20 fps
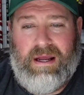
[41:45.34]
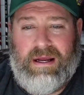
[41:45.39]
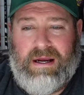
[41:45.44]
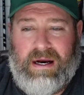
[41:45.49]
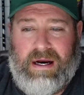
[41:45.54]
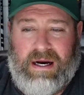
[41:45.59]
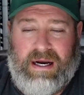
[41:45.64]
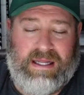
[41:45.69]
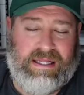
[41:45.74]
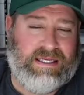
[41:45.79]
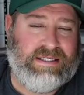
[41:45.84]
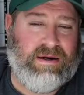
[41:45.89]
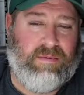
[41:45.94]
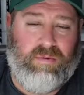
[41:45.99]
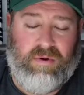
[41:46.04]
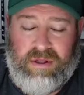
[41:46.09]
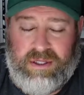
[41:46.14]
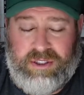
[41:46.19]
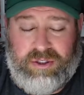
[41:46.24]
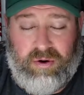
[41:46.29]
Unless I'm
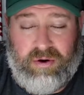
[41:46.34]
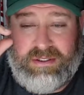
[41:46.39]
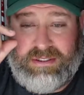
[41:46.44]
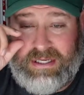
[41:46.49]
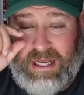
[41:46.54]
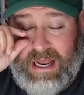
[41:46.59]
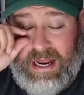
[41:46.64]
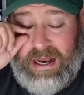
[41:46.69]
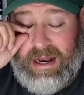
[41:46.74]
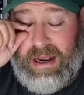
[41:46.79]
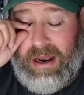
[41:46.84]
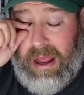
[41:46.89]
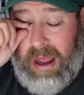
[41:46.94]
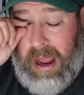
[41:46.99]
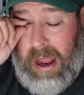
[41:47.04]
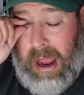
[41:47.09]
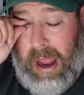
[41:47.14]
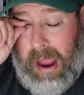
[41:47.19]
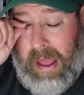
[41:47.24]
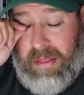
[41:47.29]
really short-sighted,
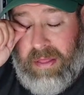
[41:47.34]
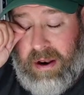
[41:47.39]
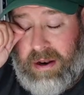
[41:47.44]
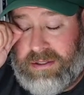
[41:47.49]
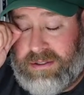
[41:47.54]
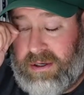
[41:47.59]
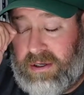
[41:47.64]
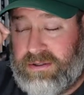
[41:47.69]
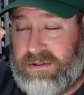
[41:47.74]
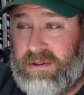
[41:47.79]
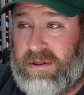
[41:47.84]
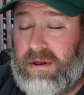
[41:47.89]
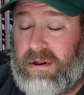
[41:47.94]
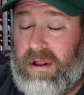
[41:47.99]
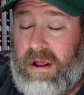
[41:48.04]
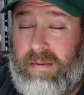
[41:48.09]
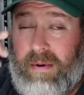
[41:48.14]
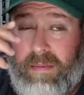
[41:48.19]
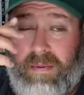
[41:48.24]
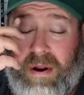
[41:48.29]
and then it's also the
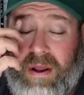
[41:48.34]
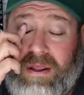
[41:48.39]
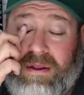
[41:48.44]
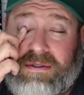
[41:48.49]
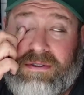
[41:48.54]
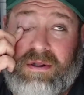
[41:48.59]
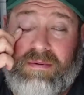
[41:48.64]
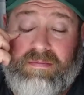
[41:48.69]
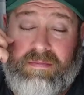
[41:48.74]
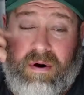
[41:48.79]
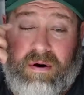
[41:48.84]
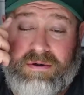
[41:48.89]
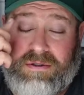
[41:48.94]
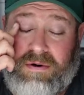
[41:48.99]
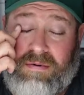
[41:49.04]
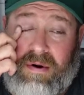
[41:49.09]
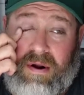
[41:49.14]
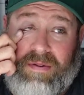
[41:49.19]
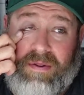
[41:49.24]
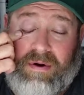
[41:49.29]
club I probably use the most
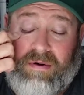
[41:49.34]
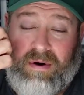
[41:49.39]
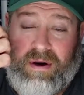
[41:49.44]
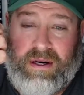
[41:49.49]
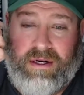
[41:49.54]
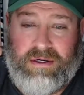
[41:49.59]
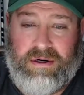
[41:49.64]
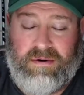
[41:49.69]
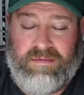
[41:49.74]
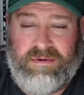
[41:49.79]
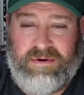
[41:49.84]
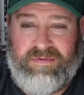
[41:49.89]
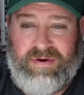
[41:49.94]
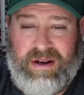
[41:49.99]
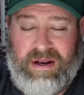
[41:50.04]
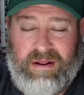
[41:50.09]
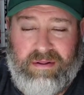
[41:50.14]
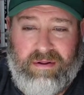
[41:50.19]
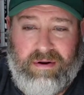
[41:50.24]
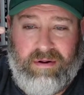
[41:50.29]
around the green in terms of
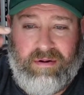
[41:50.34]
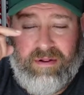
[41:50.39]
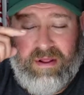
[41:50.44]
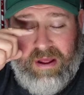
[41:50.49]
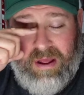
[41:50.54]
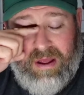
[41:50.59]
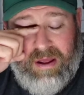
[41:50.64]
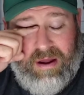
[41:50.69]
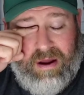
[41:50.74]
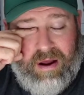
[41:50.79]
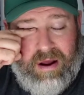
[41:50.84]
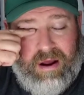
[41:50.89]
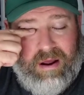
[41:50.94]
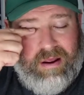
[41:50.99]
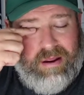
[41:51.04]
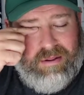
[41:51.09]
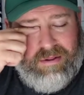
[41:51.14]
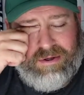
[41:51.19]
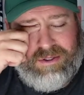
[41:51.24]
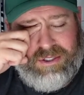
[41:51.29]
hitting little
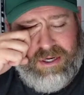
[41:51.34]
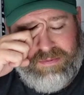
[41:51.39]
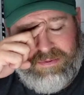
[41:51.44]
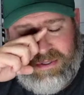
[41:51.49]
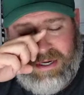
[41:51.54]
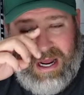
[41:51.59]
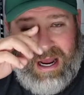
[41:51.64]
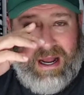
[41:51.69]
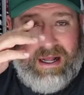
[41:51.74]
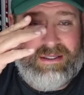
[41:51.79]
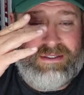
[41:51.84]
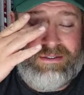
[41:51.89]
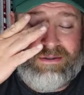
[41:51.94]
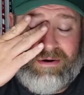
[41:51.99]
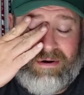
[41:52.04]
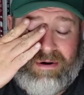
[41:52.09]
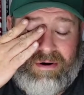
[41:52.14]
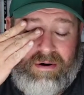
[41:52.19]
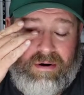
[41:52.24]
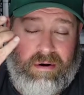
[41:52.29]
either chip shots
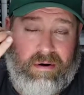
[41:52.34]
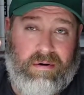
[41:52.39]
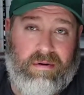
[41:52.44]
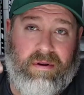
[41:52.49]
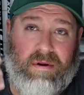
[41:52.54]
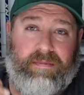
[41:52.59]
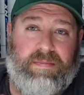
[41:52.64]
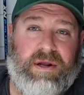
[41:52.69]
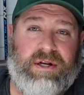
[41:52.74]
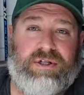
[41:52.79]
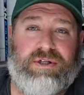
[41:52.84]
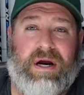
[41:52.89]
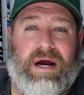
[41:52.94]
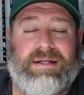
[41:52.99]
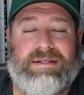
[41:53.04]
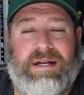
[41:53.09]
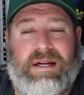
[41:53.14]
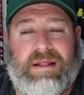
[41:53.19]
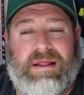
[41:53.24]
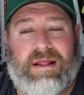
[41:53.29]
or little pitch
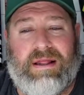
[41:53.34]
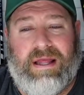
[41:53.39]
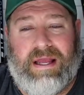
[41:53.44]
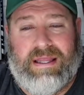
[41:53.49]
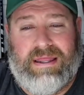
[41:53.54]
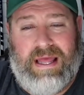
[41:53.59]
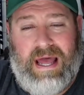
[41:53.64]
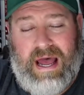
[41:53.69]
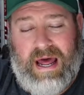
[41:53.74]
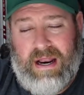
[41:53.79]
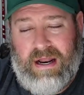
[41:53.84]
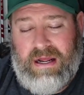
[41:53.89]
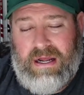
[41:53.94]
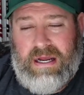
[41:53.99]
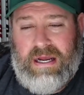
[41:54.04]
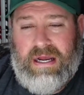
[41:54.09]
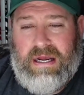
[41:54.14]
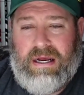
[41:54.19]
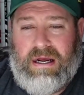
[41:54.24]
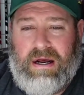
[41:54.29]
shots, anything like that.
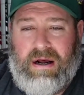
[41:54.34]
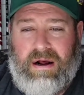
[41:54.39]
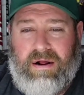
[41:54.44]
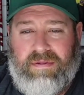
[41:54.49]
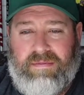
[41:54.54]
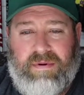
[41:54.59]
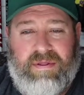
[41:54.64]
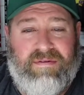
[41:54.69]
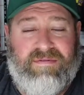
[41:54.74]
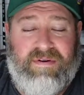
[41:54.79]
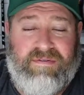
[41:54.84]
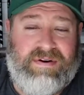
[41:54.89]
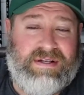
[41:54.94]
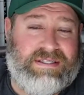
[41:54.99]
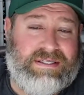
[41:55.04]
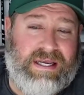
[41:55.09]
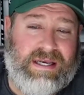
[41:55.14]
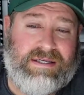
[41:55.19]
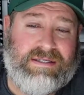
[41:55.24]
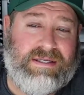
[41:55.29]
But the
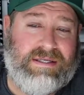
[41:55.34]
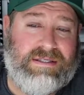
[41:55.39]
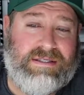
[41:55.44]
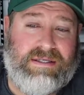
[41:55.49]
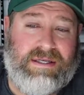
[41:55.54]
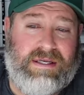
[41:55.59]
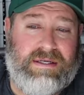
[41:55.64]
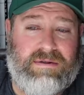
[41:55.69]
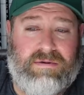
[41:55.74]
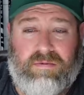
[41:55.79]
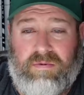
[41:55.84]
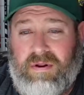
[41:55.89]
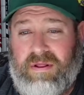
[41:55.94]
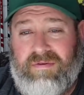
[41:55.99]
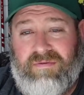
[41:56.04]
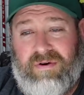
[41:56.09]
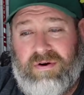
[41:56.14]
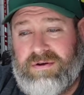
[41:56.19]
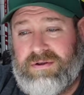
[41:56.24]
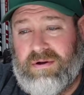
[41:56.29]
56 is
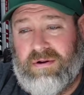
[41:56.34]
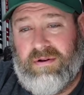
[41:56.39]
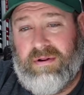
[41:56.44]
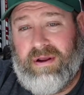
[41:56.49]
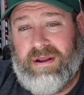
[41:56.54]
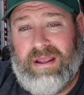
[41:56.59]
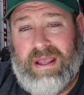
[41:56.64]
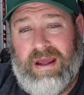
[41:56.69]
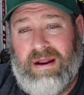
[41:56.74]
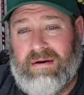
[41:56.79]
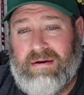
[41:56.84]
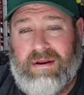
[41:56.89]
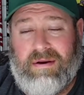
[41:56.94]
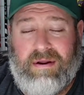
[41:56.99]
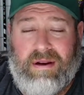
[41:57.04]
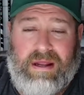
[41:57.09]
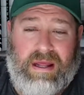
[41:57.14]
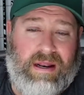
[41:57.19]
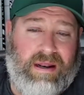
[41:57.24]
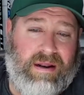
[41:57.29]
really versatile. Again, you
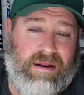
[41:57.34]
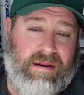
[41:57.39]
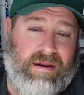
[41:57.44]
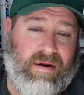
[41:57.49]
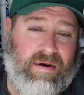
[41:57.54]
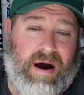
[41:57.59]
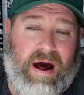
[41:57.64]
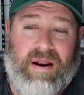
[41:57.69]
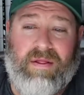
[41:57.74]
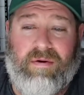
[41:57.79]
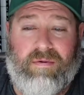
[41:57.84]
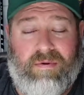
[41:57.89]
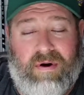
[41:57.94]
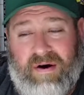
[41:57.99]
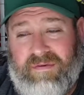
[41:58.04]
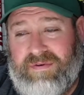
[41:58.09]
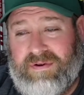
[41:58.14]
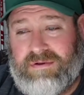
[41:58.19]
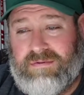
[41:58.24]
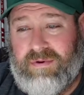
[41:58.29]
can hit it, out of the
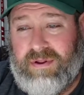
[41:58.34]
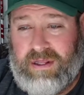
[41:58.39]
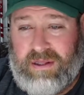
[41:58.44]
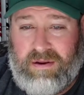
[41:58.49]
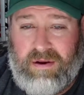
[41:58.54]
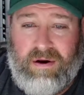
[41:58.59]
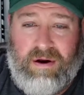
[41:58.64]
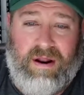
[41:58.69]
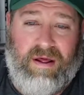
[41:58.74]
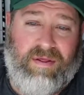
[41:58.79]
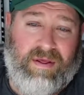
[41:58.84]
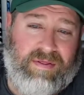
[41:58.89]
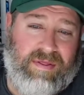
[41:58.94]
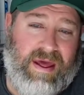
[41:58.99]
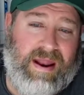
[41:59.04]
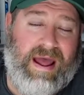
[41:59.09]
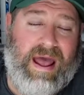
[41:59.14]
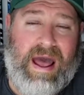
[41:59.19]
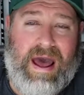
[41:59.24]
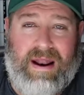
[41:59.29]
rough. It's really good. I think
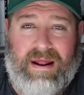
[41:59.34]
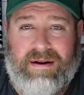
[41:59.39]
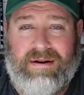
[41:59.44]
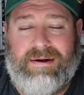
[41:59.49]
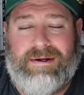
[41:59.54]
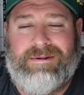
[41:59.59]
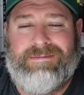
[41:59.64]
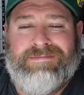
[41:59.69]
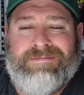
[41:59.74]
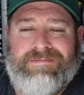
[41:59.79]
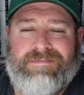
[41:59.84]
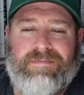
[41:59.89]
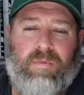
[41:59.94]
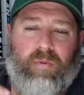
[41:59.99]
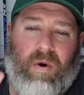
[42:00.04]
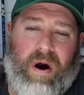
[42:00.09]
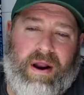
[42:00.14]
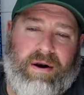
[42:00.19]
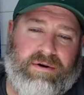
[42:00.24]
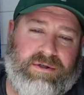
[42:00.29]
that added wider